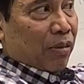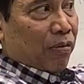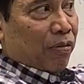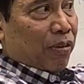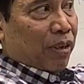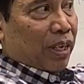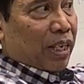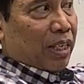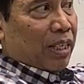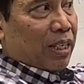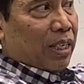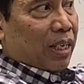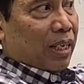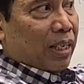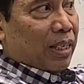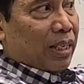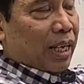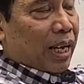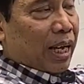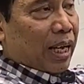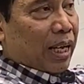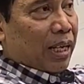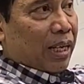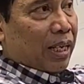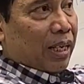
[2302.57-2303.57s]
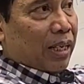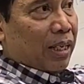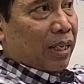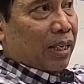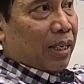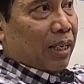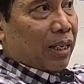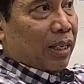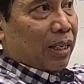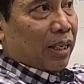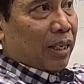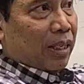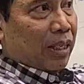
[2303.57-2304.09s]
First, second,
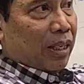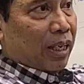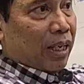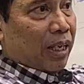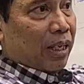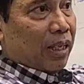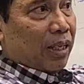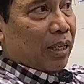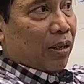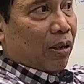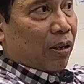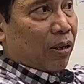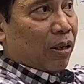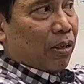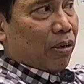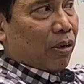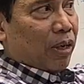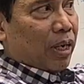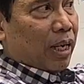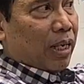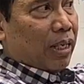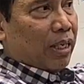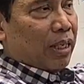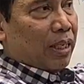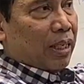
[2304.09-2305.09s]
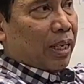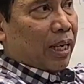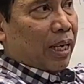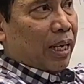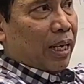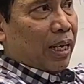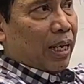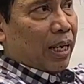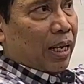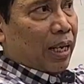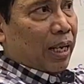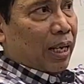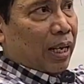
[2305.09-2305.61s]
third, or you can
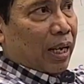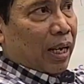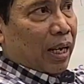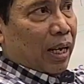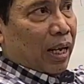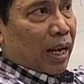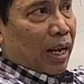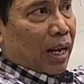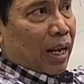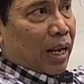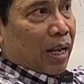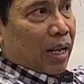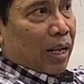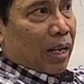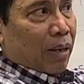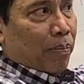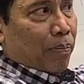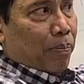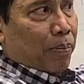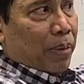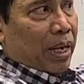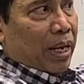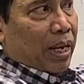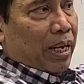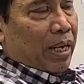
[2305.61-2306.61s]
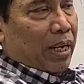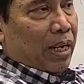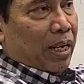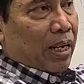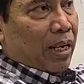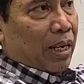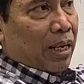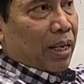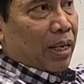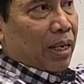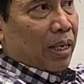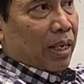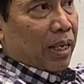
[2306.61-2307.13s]
say
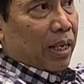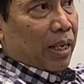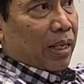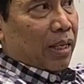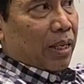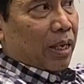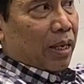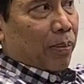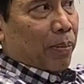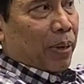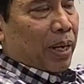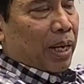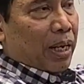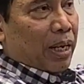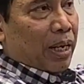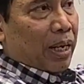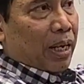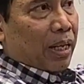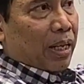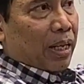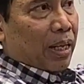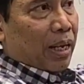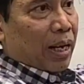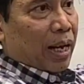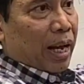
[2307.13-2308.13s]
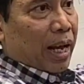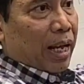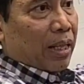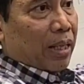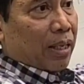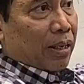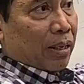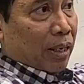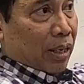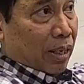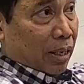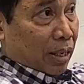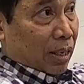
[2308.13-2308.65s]
medial, intermediate,
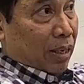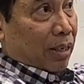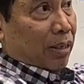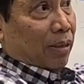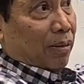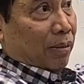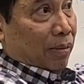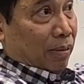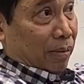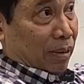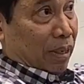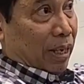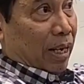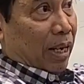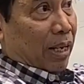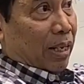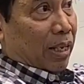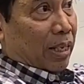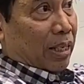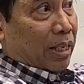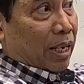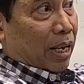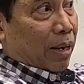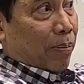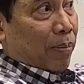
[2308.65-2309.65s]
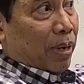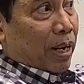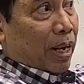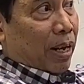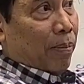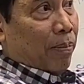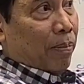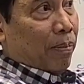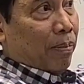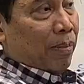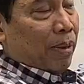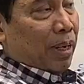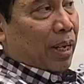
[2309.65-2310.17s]
lateral, the same
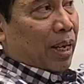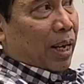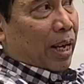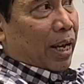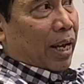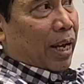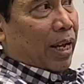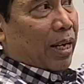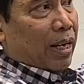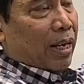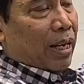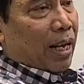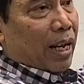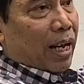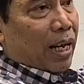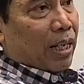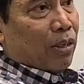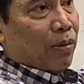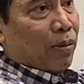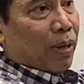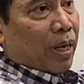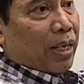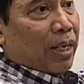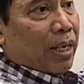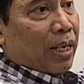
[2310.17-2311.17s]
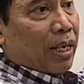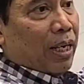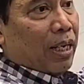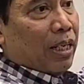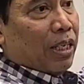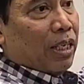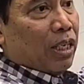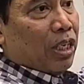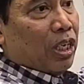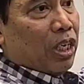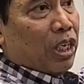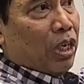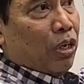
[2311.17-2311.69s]
name. And the last one
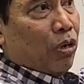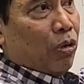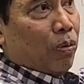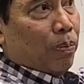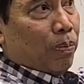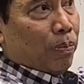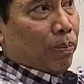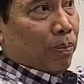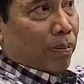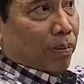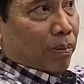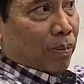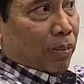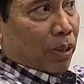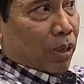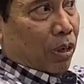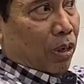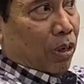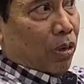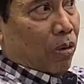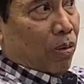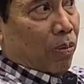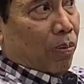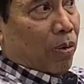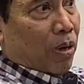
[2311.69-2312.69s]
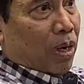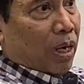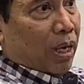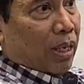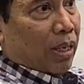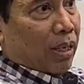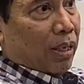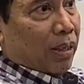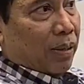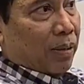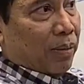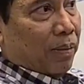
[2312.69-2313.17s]
is cuboid.